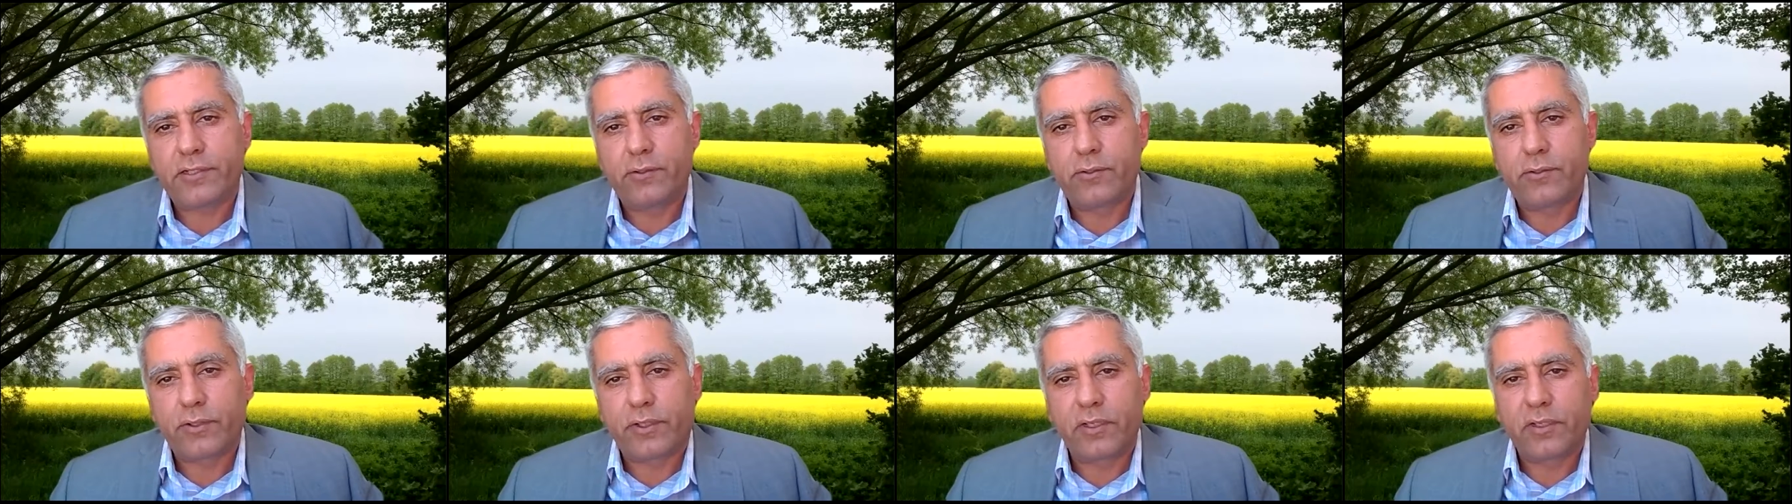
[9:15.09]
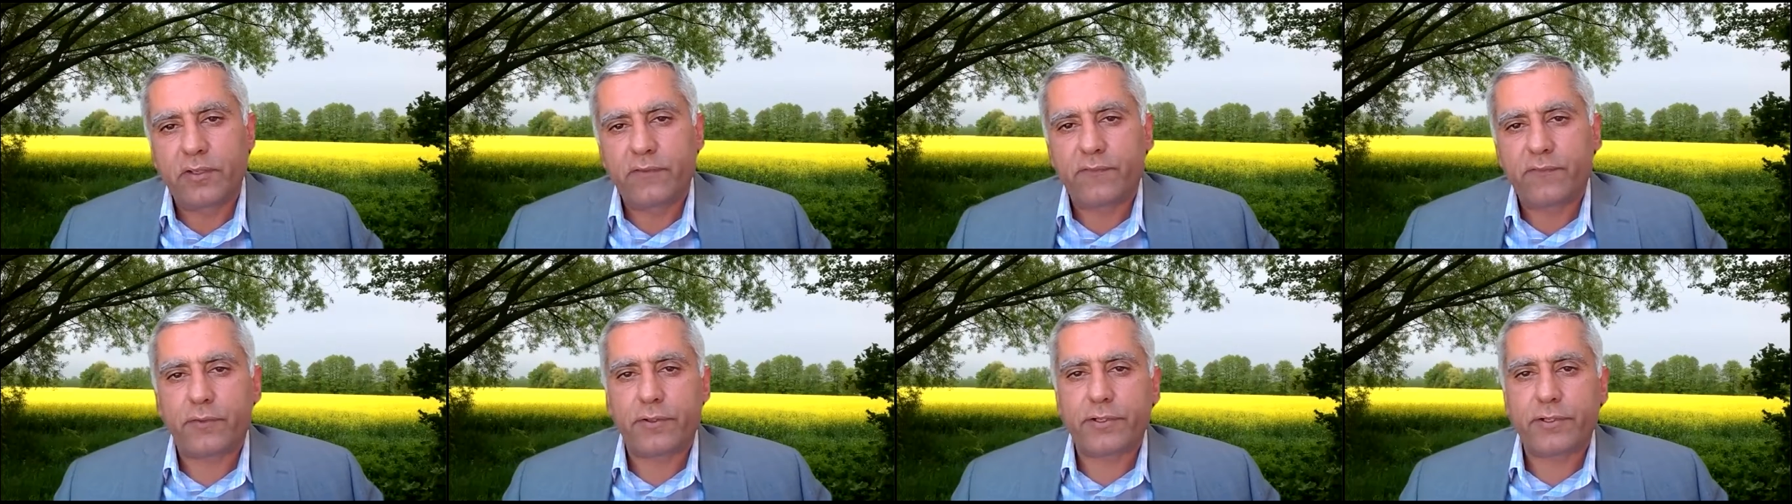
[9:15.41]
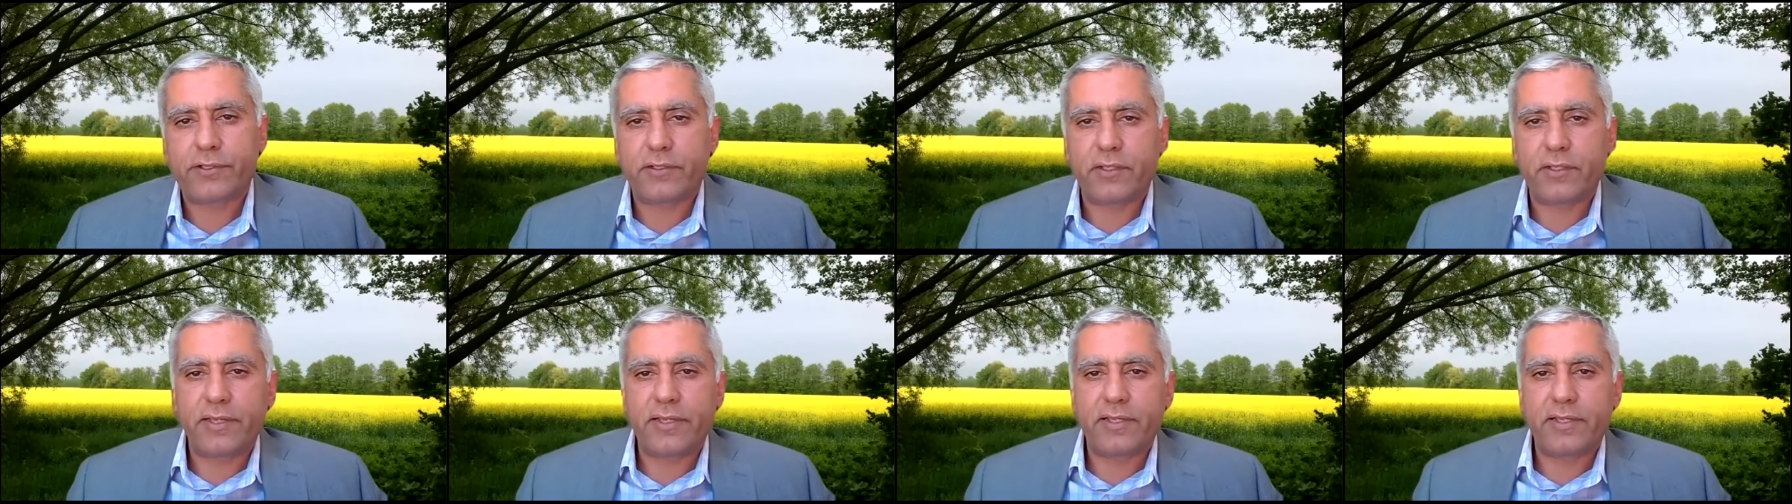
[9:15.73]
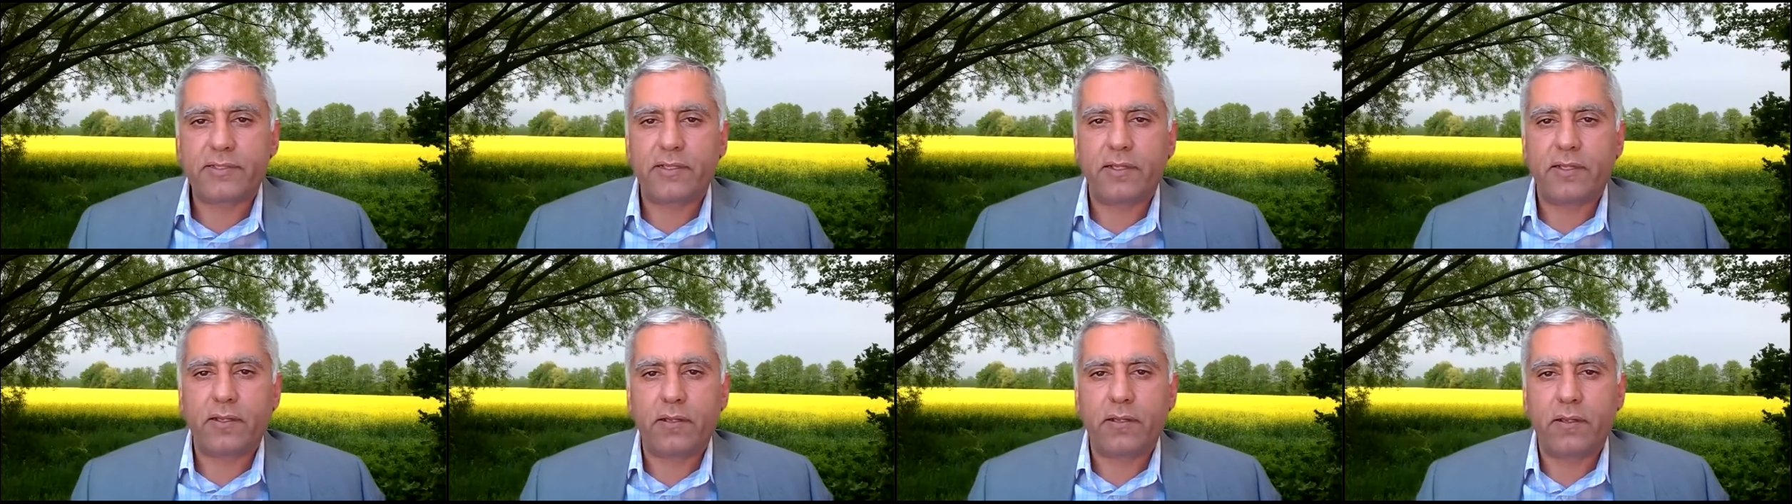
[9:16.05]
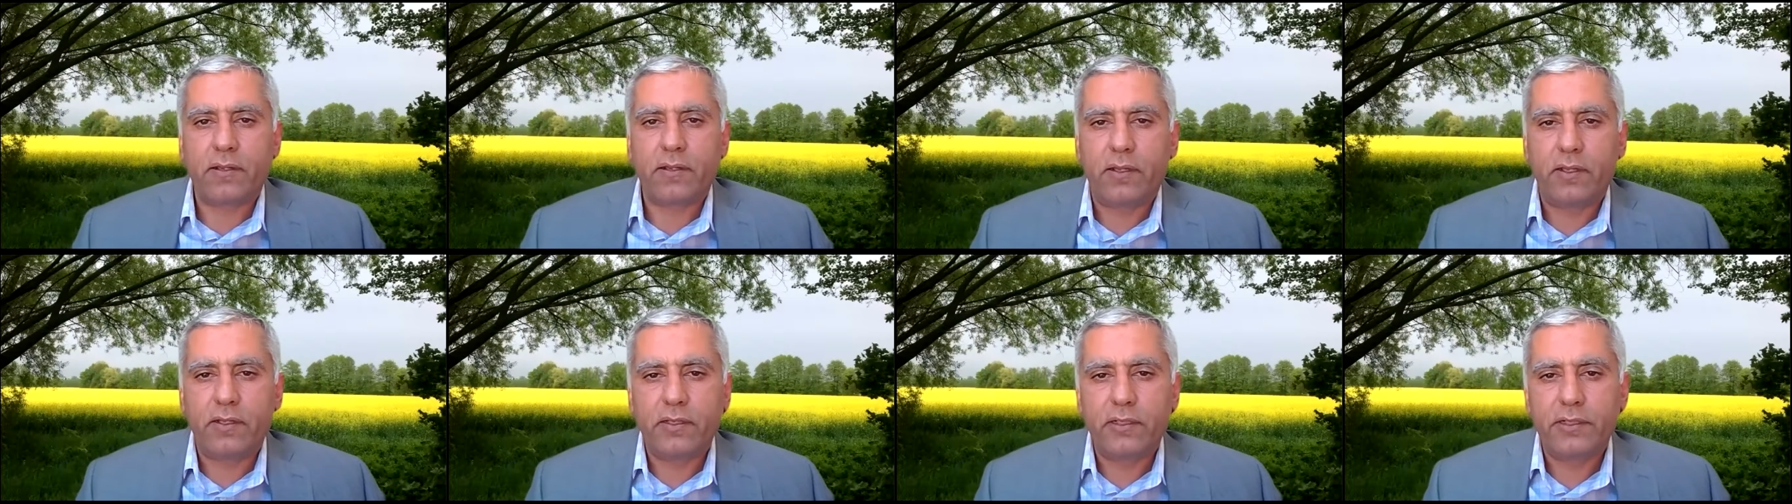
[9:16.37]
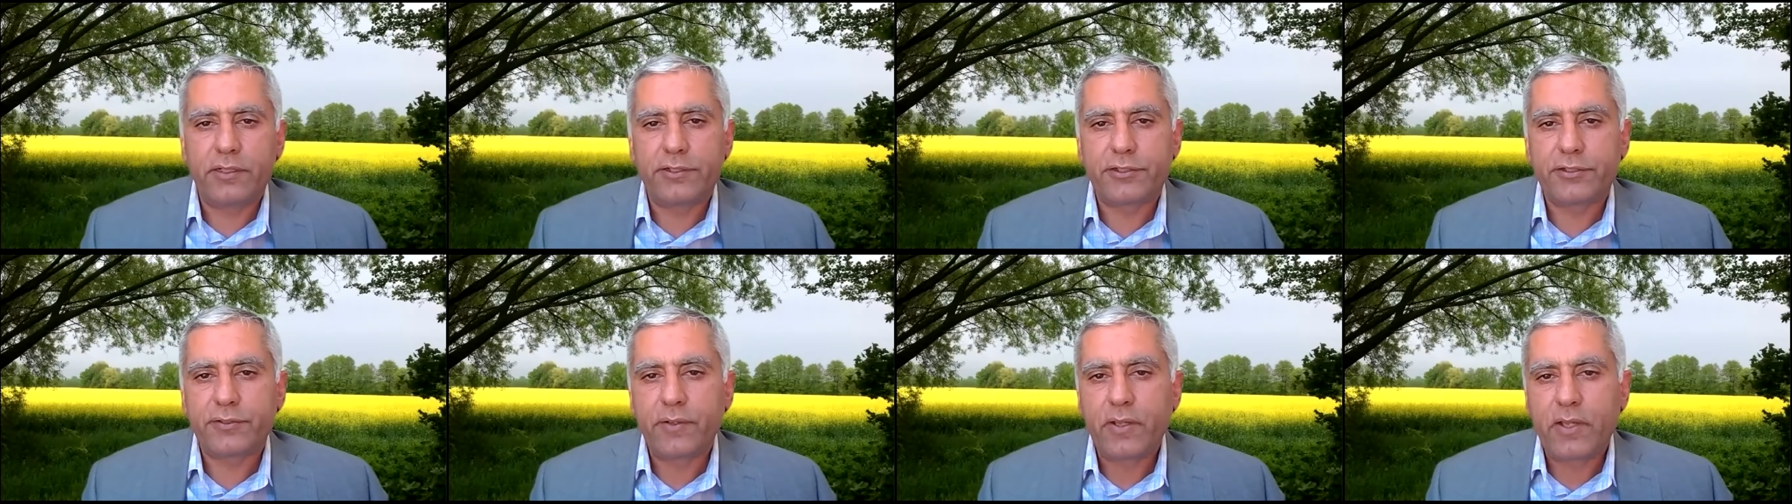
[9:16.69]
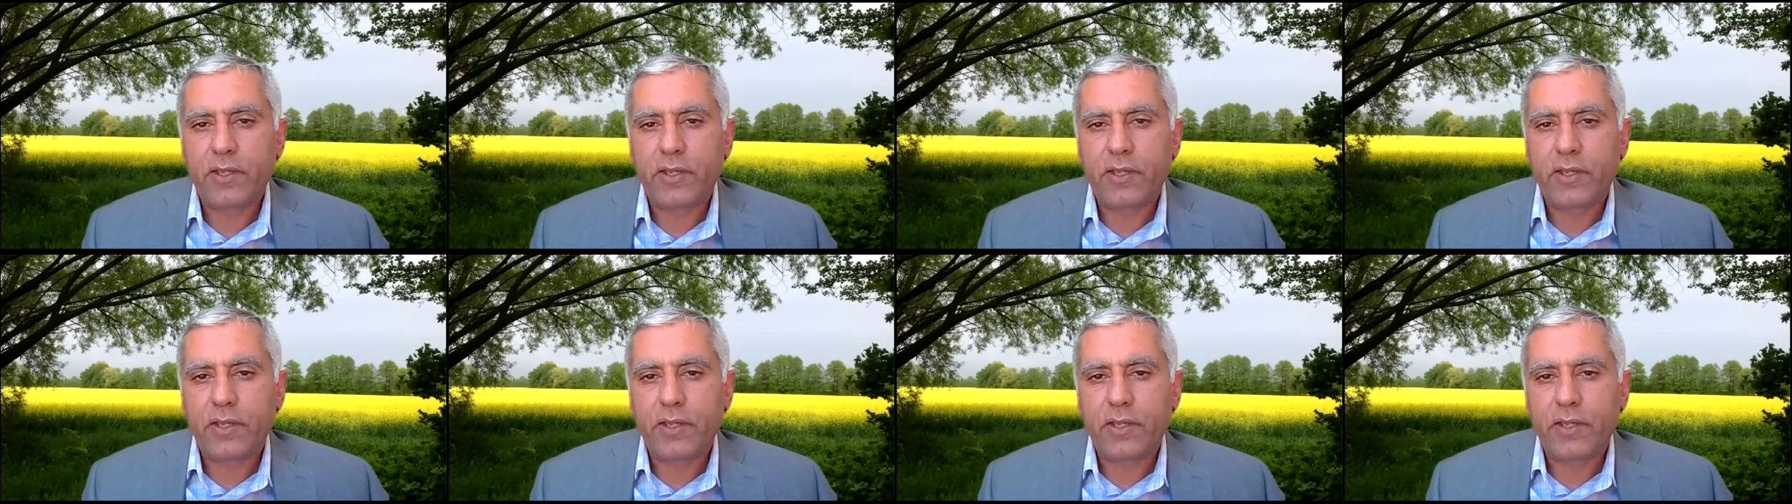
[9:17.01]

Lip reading: looking for science and knowledge,